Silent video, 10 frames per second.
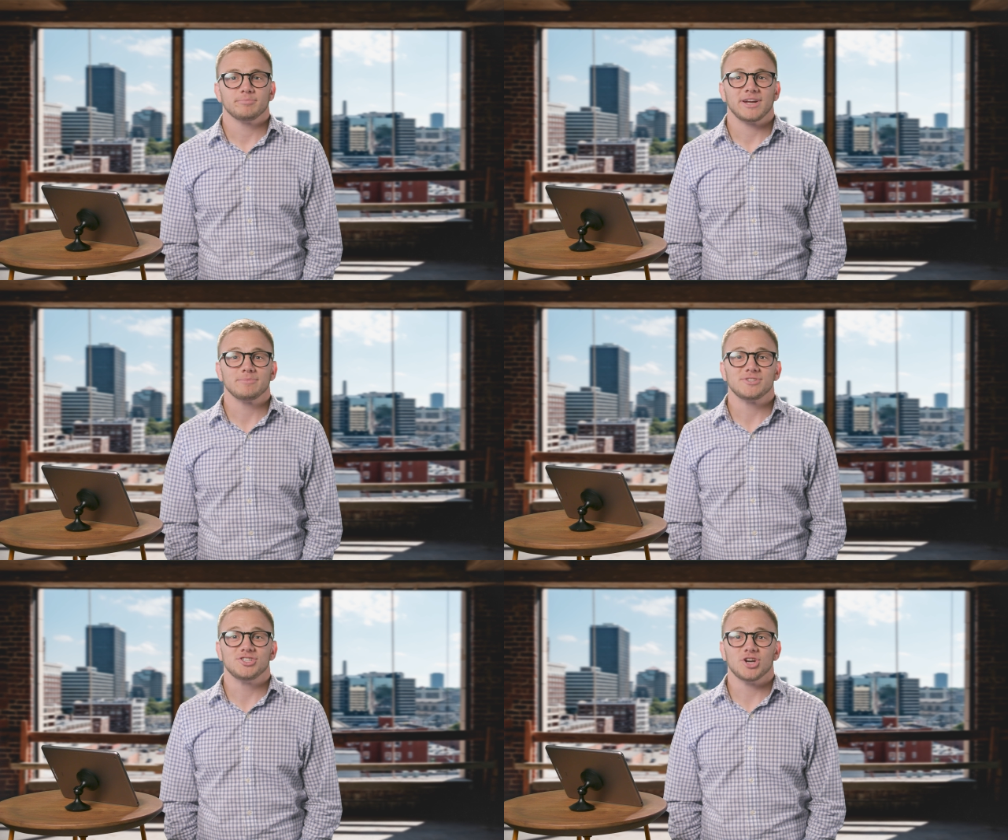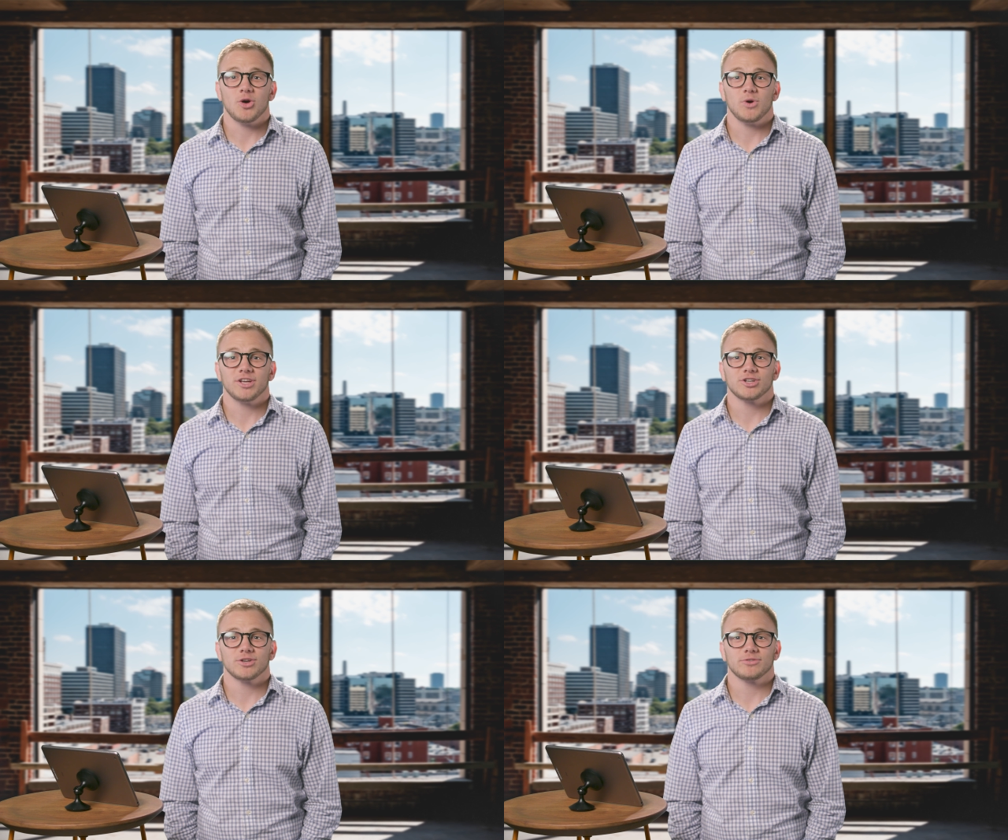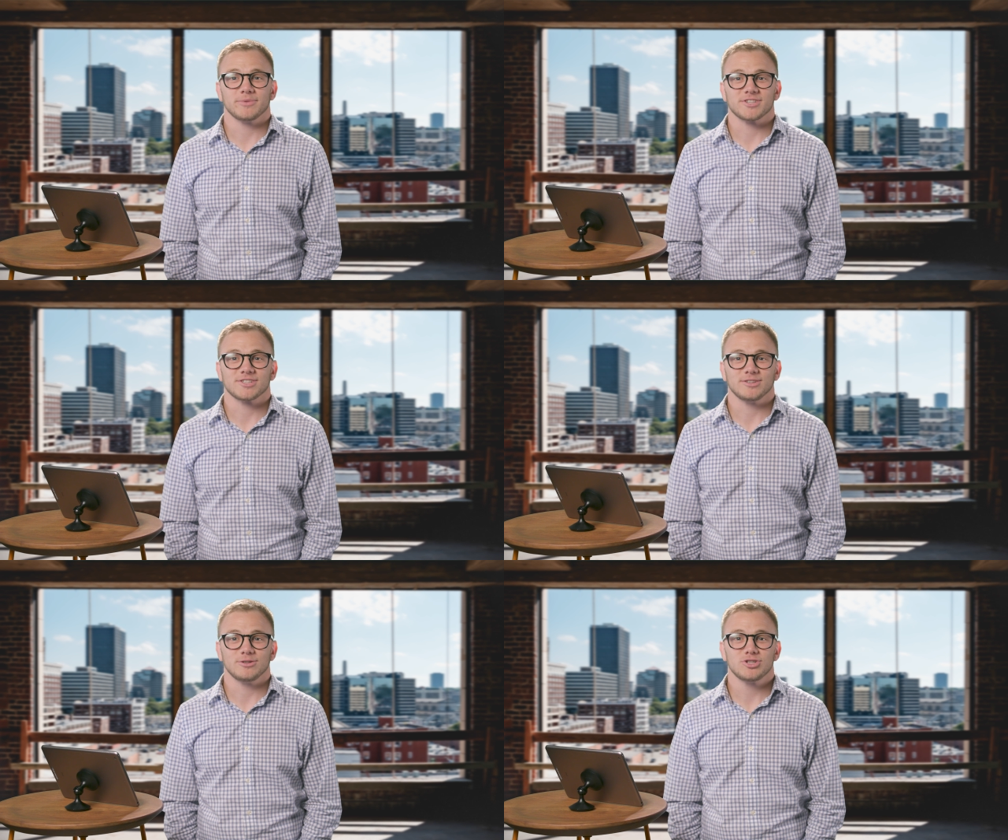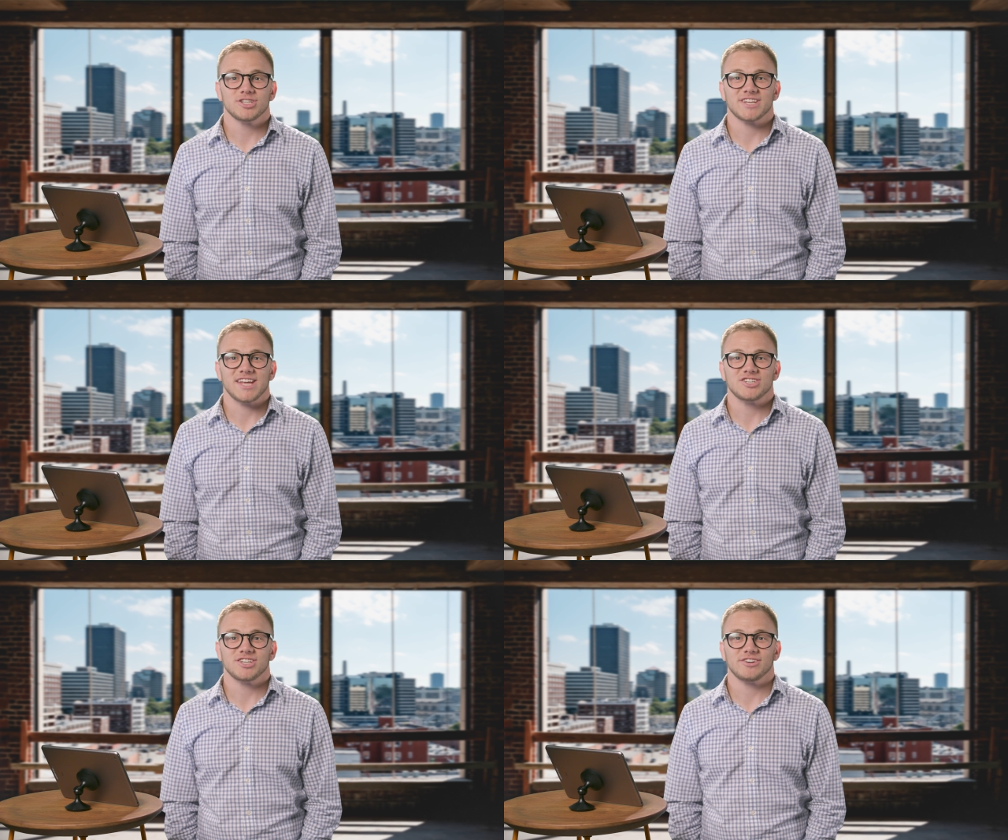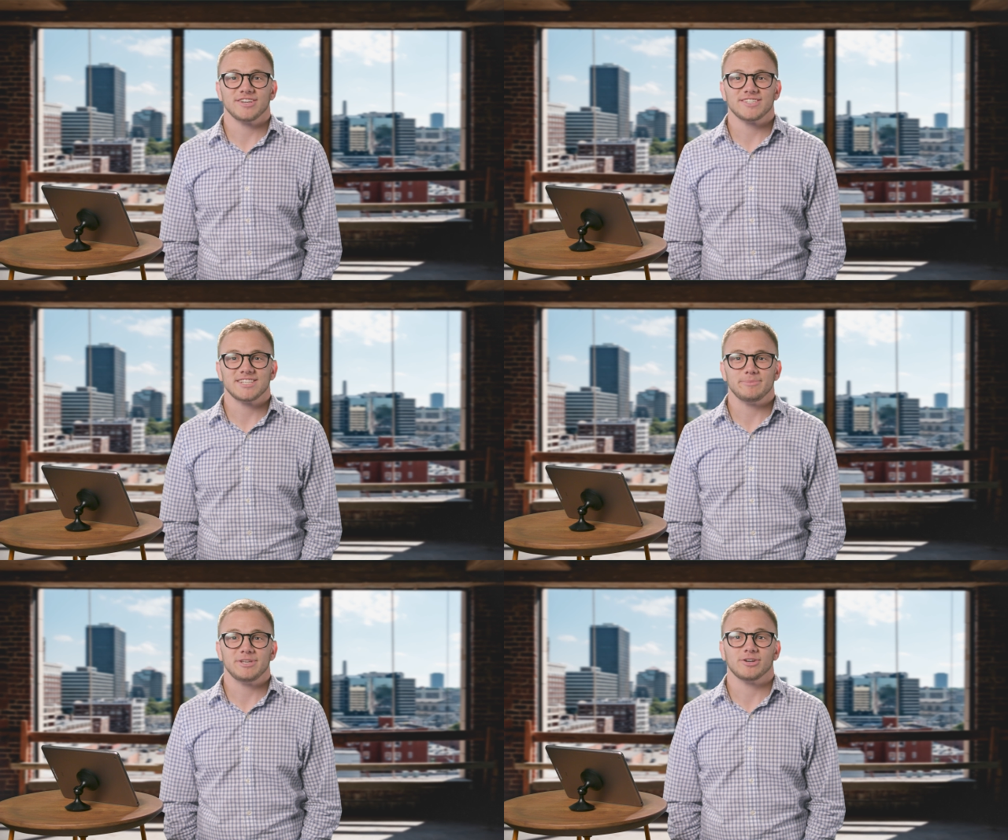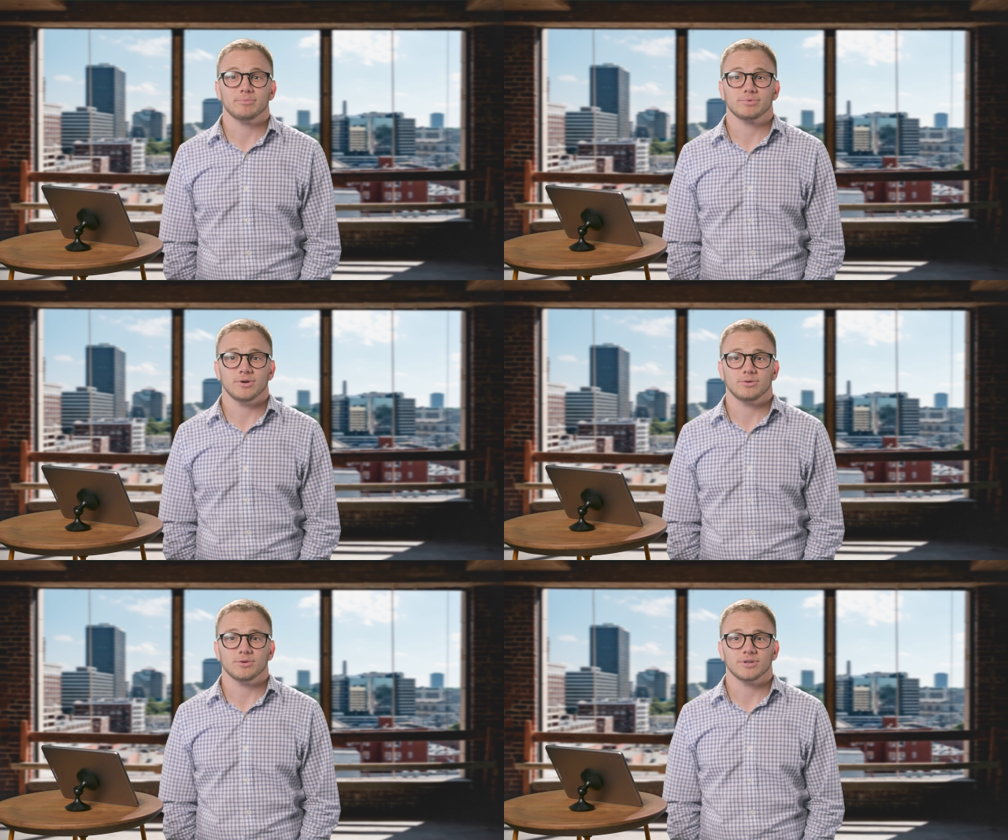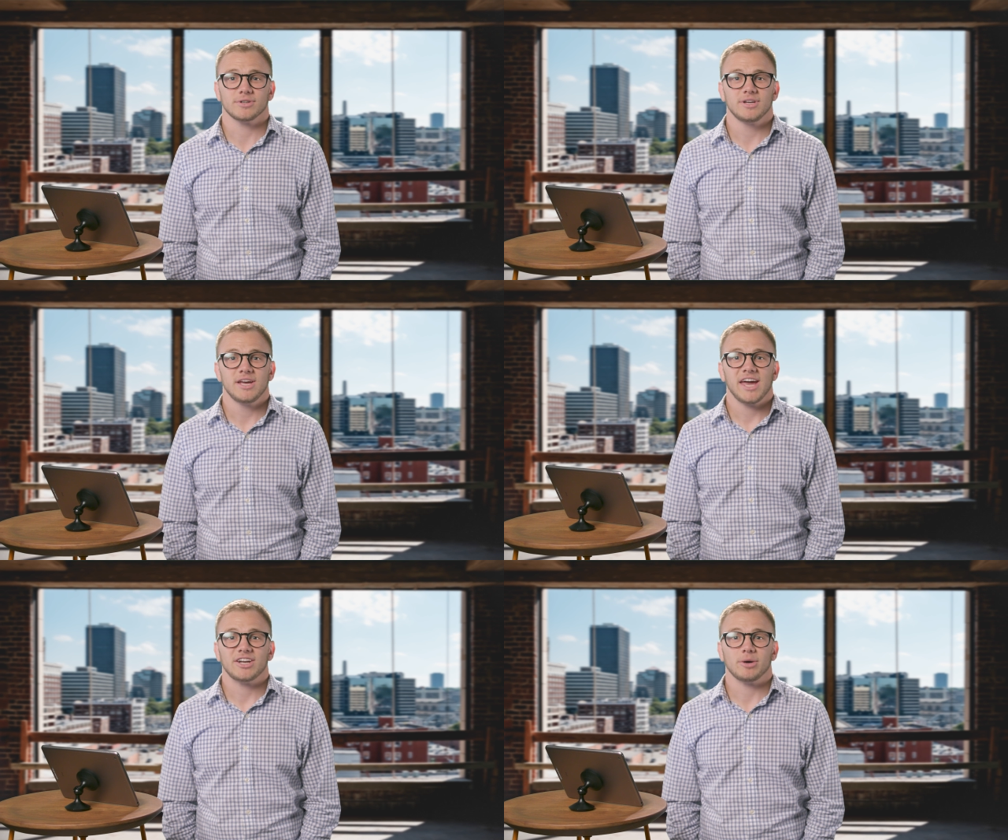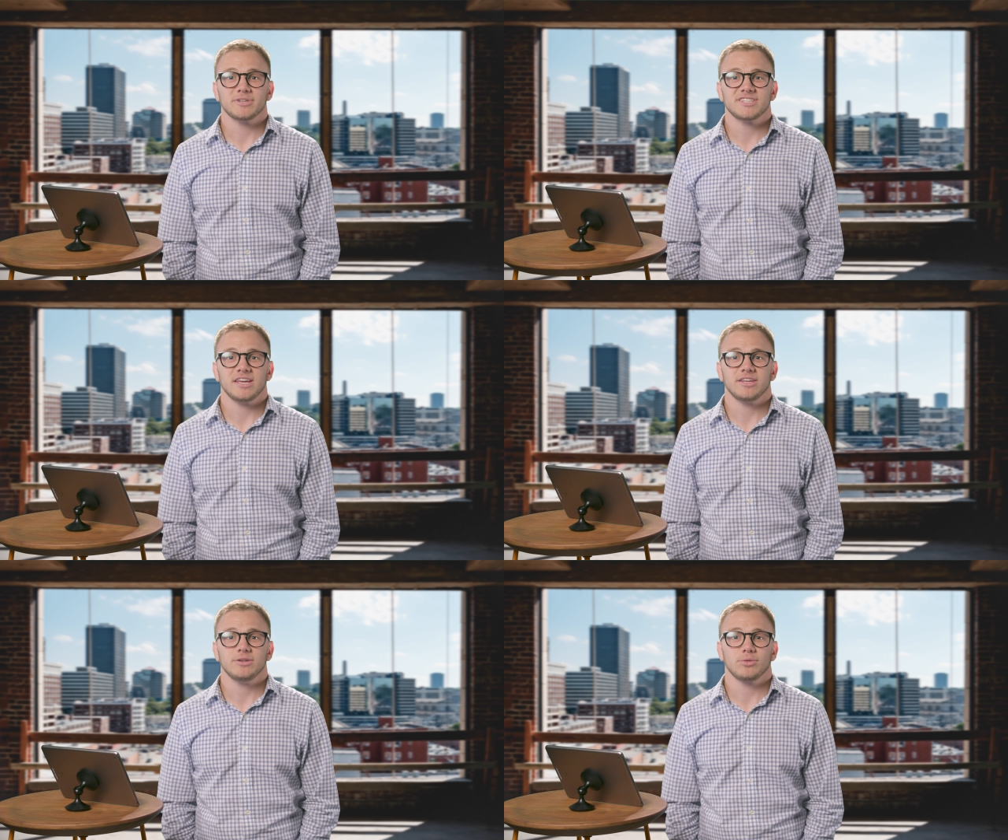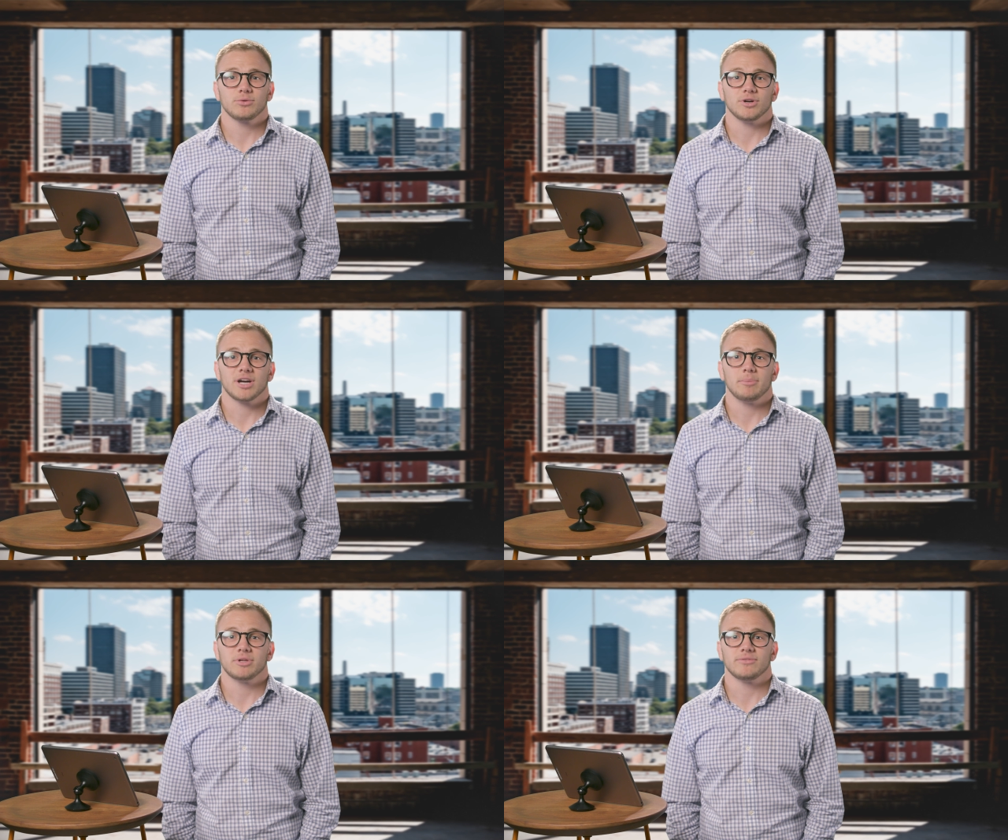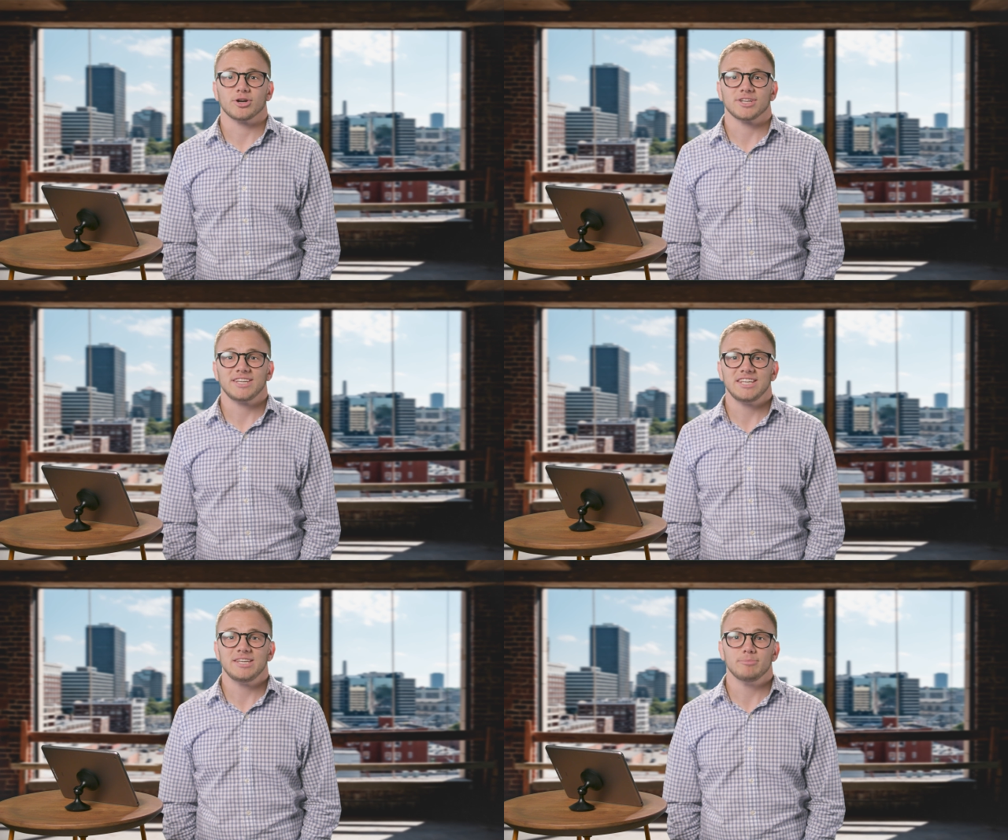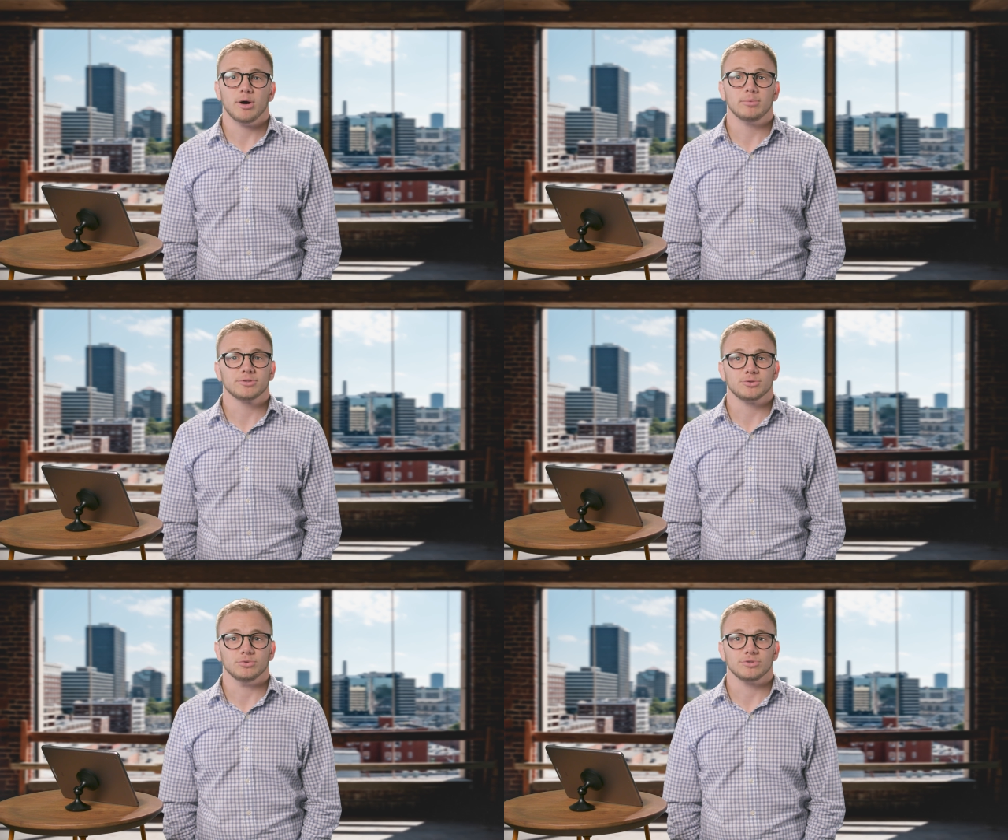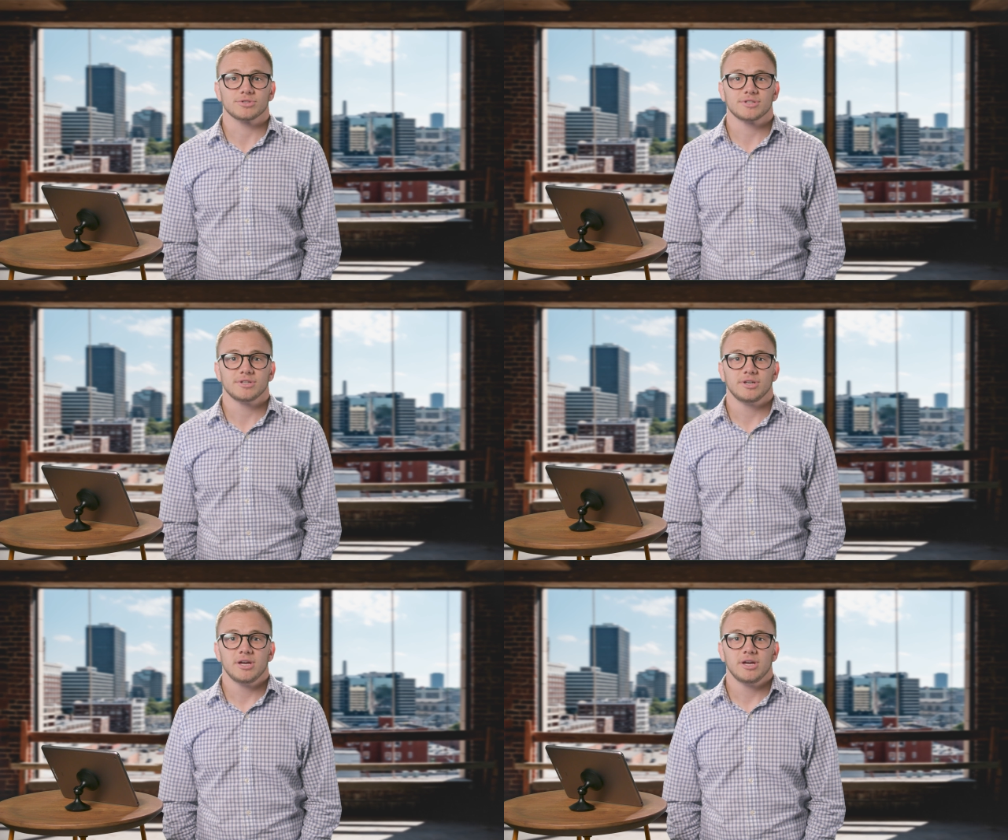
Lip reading: my name is Joe Whitaker from the Solutions Engineering team here at Procore, and I'll be taking you through a couple of our key mobile tools.